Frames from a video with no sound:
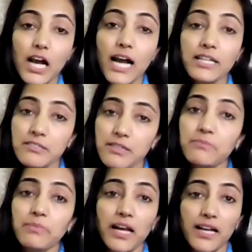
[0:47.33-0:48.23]
I did
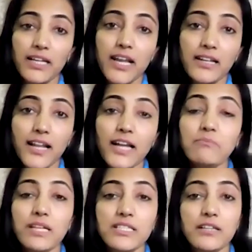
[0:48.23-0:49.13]
apply and land
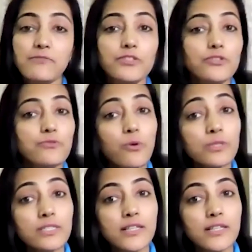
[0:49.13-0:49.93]
myself into roles